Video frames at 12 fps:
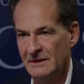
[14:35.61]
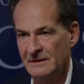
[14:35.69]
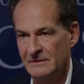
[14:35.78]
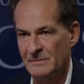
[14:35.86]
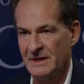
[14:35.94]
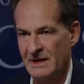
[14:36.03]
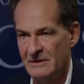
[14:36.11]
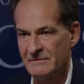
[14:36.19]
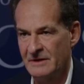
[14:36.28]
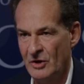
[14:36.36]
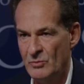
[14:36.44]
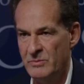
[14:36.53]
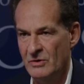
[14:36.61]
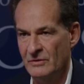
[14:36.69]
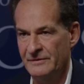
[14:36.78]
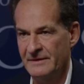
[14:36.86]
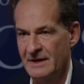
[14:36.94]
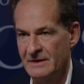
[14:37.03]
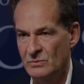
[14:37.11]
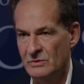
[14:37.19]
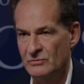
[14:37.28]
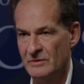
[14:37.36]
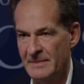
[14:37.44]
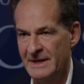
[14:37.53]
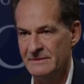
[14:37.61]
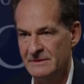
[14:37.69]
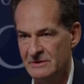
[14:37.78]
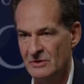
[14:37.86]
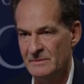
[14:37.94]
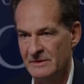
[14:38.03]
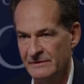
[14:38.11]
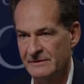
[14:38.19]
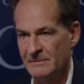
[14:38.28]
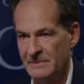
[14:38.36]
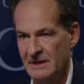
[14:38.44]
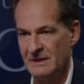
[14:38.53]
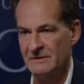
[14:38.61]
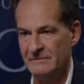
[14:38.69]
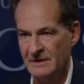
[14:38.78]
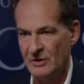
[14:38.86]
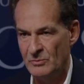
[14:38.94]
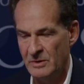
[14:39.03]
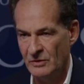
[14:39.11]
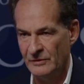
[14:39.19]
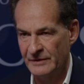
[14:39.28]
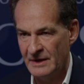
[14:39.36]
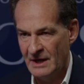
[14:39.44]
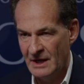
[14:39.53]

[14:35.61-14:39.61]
supplier of cobalt and will remain the dominant supplier of cobalt